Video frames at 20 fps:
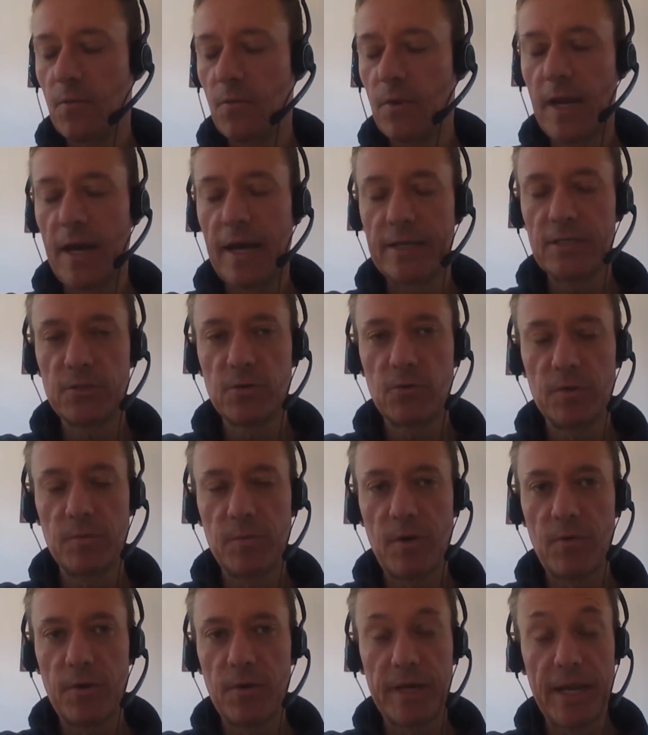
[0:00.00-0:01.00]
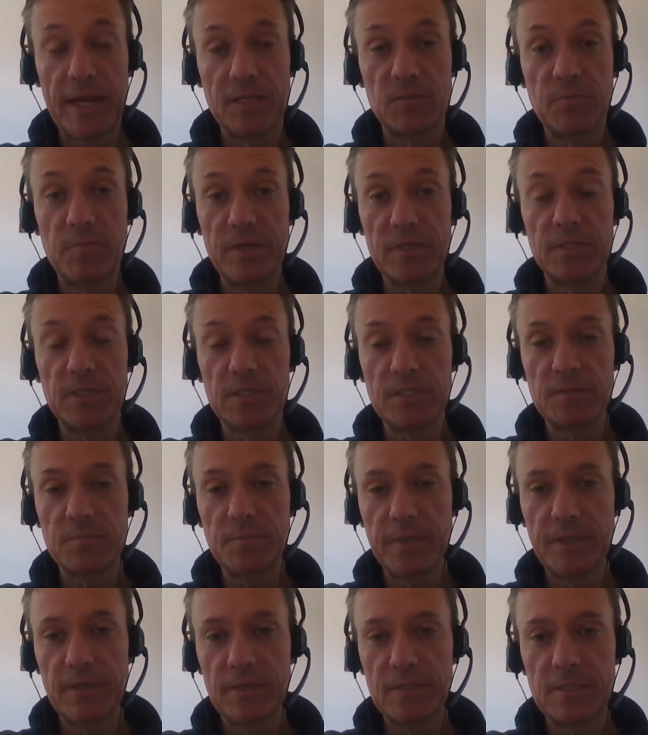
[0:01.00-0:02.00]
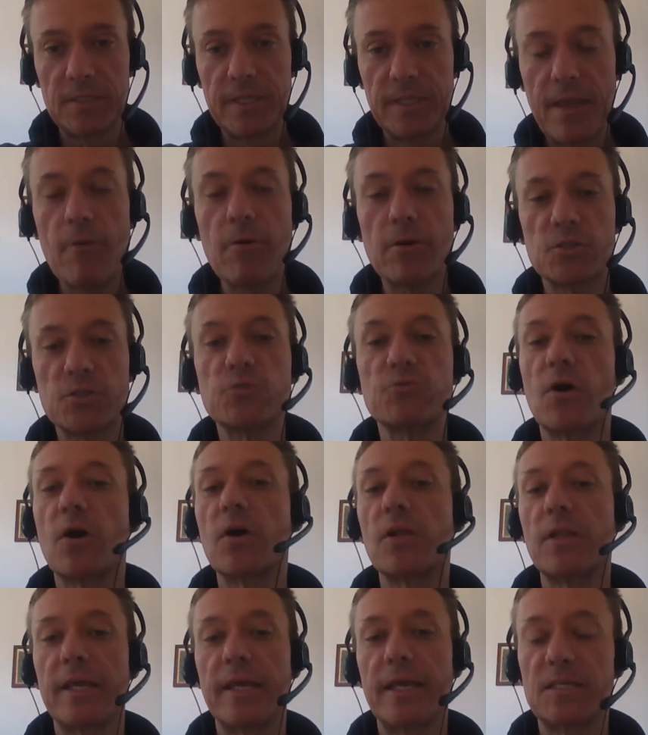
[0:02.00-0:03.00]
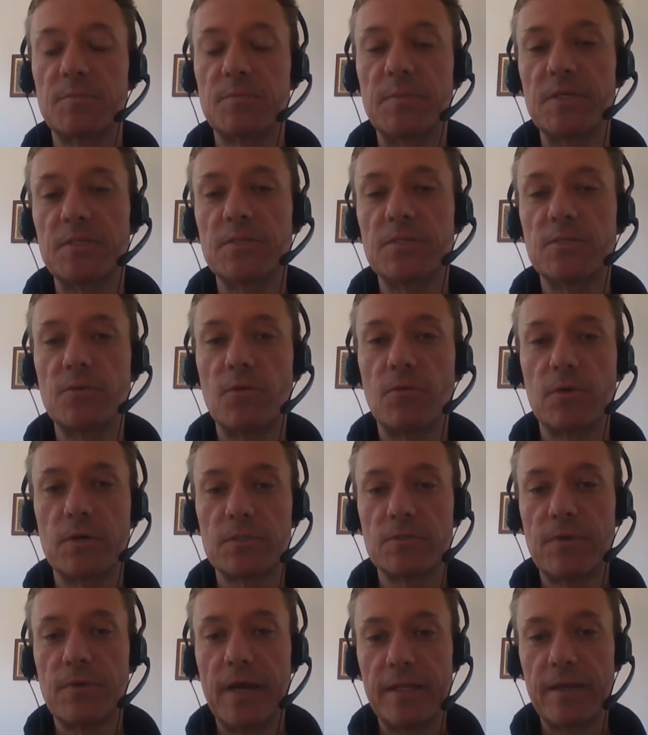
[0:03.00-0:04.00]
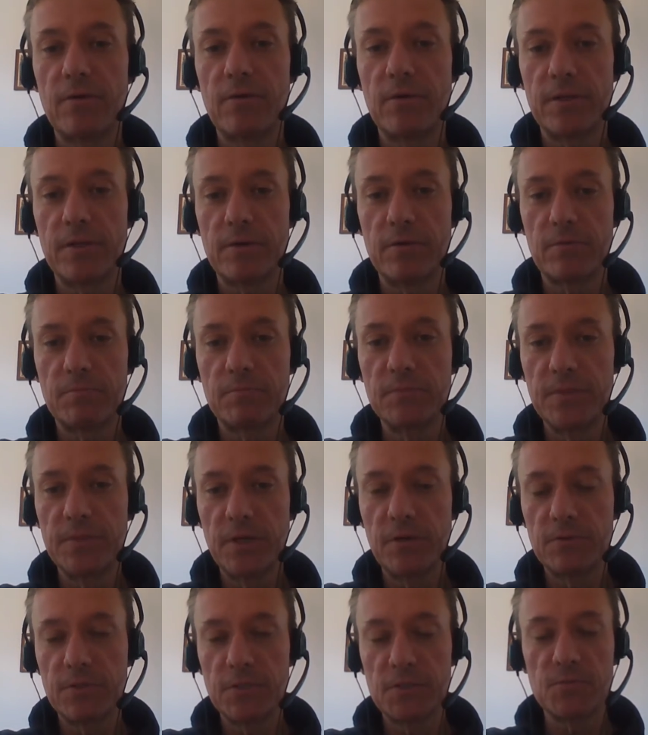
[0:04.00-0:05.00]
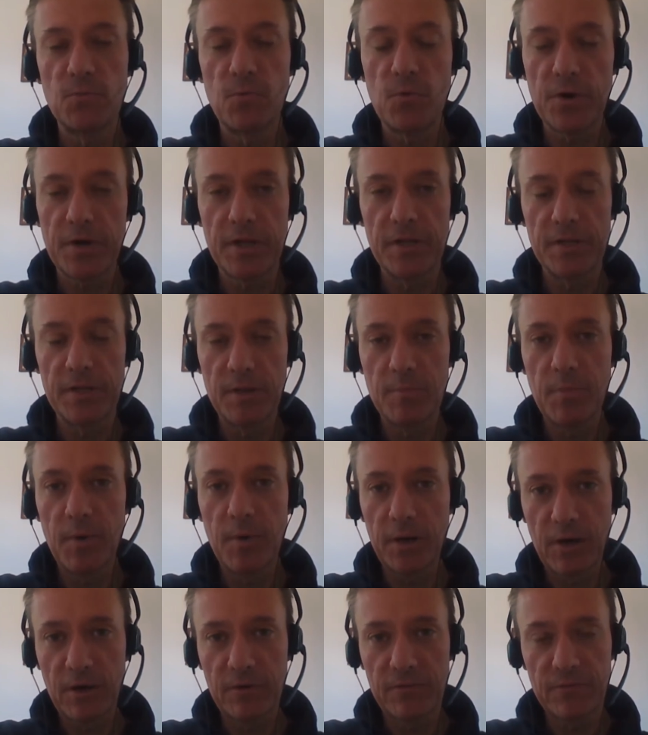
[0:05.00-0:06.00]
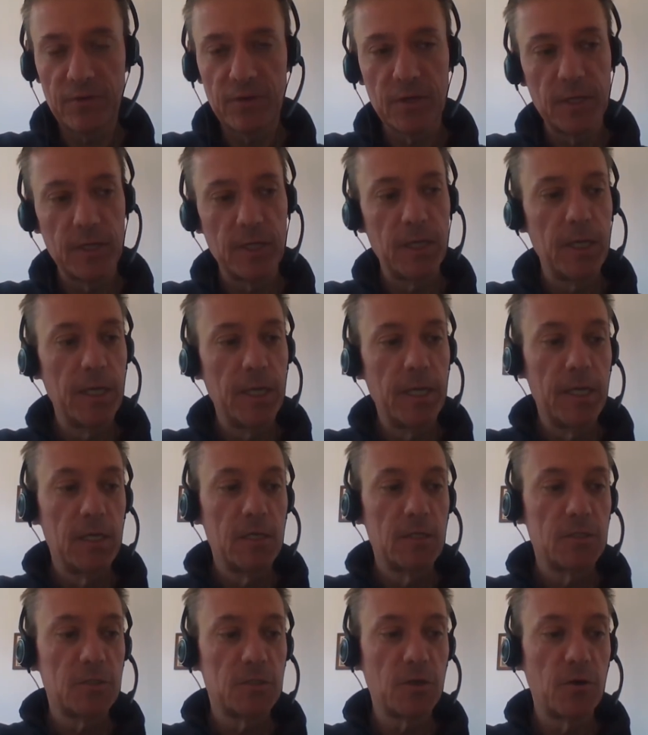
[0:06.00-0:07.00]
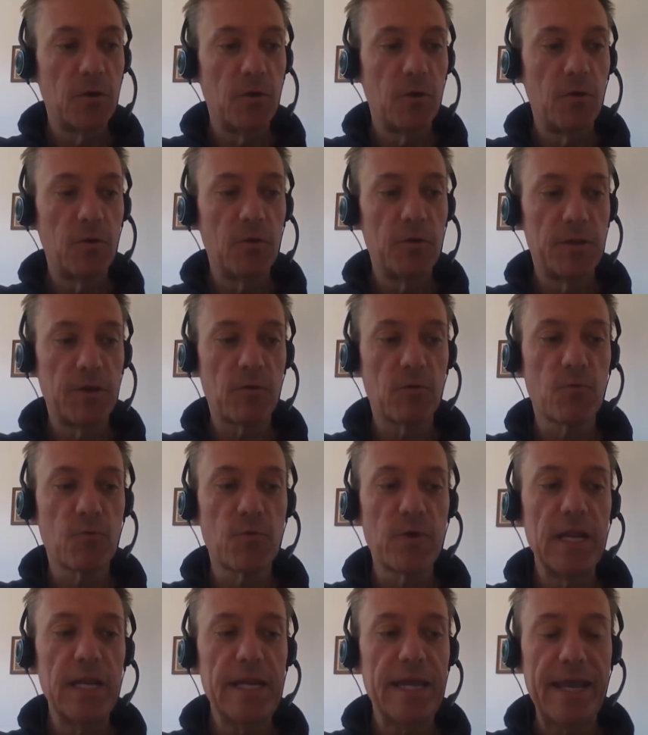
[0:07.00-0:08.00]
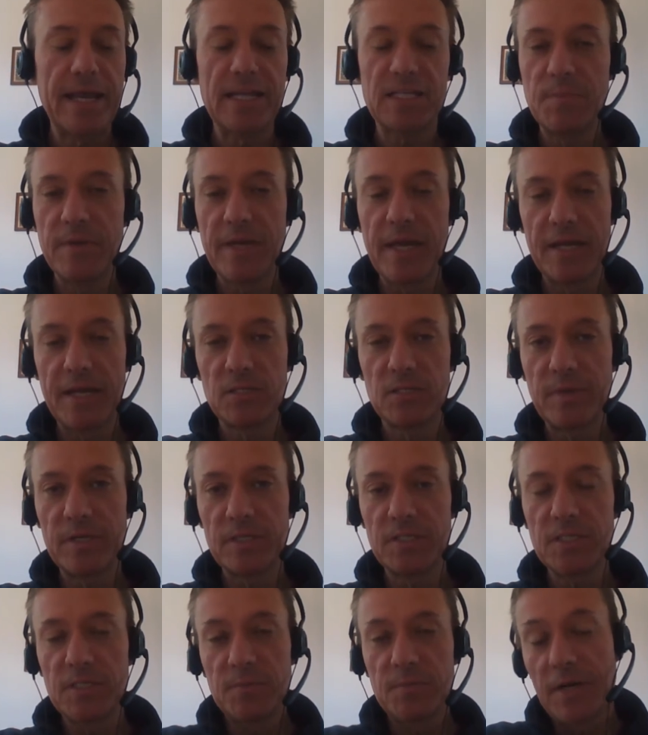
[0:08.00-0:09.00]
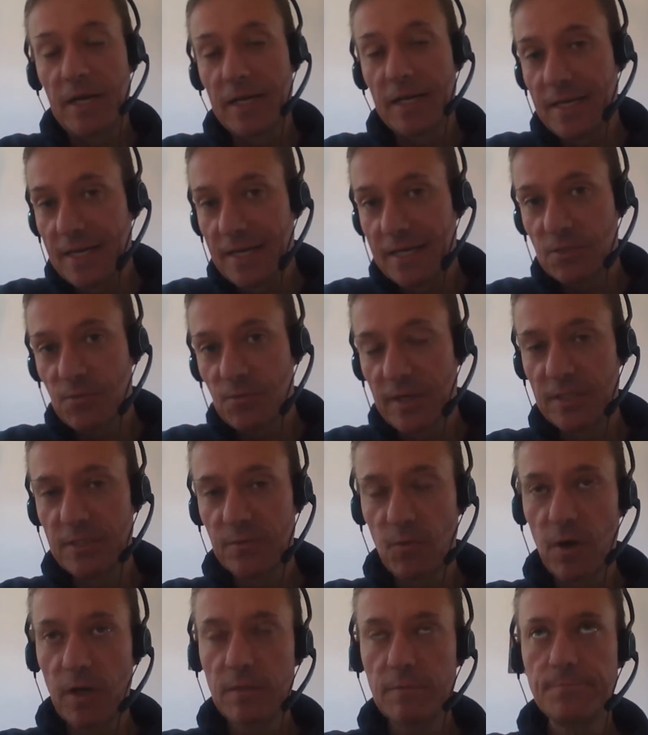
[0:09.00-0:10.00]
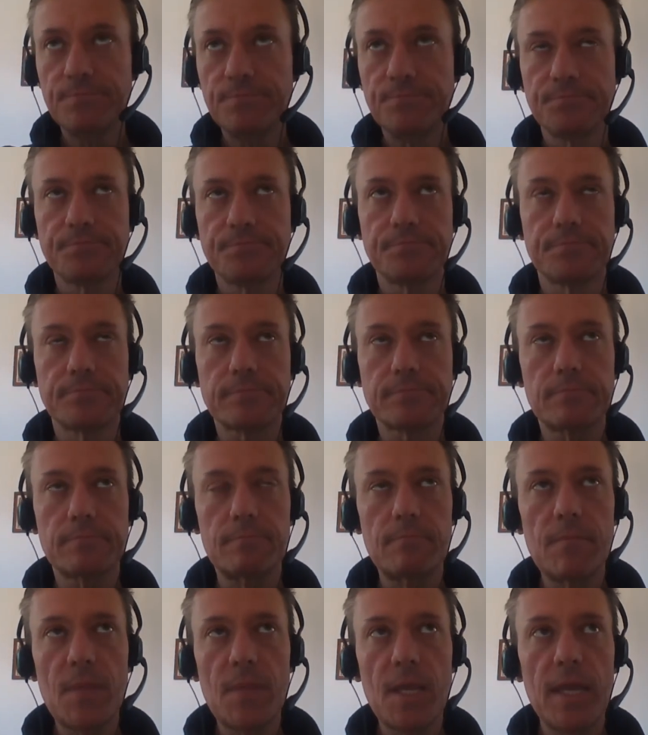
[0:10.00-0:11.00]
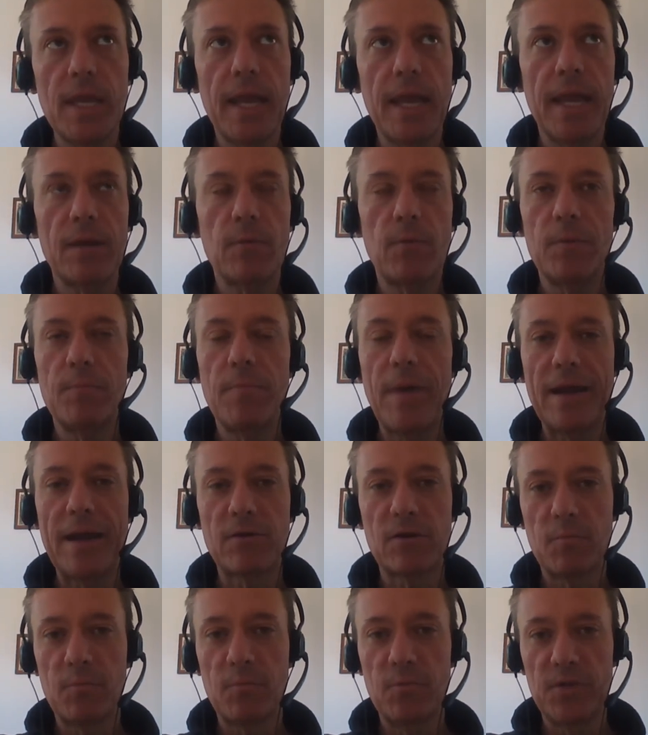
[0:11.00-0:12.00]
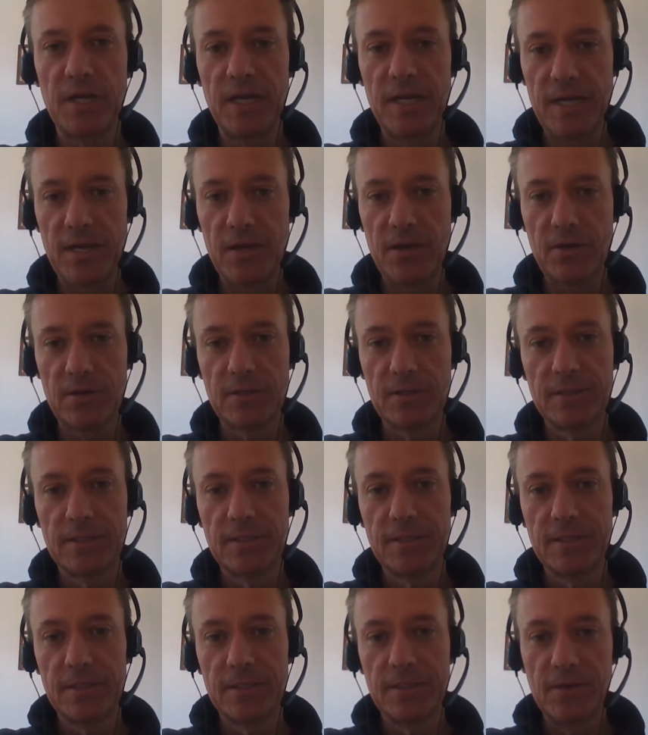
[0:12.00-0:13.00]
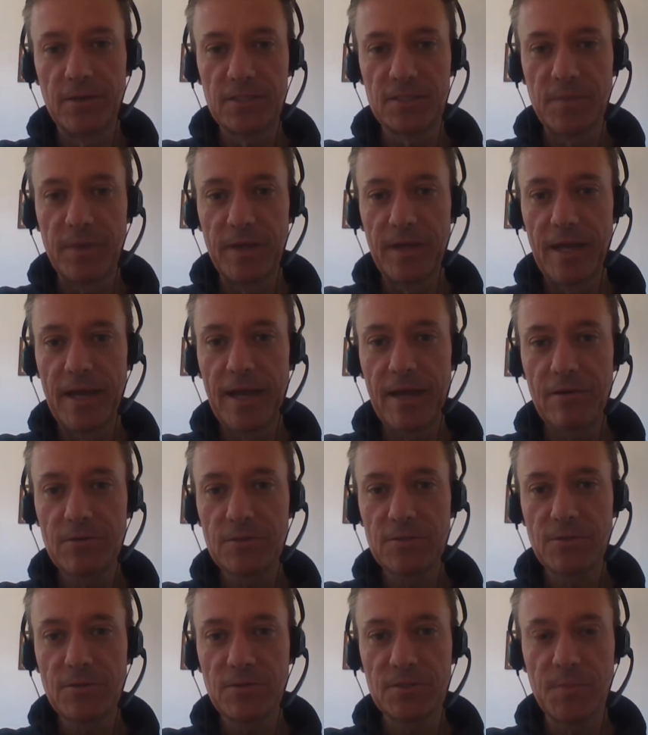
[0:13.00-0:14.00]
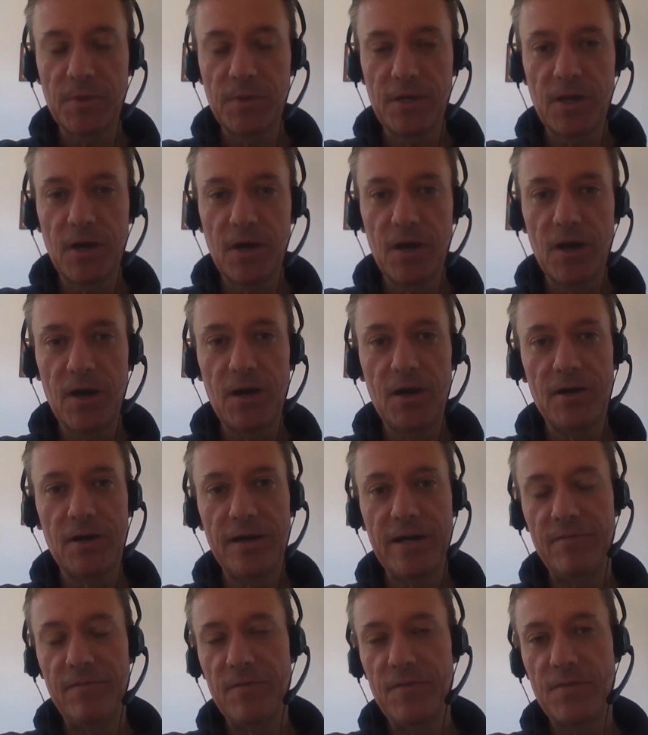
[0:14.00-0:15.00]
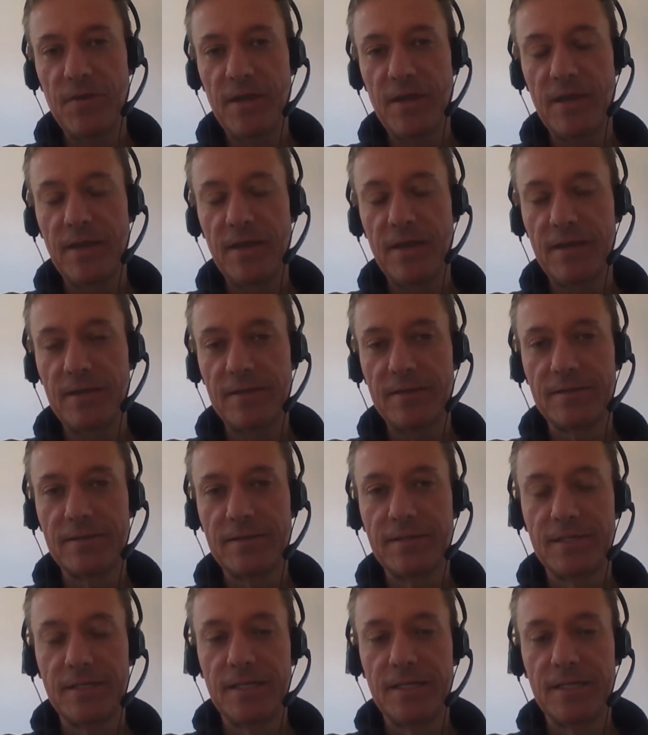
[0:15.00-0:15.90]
when I told them I want to get into business, because they were struggling as business owners, right? They were just working their butt off. So they're really against me getting into business, but I did at 21 and went bankrupt within a year. Lost my house, lost my car, everything. And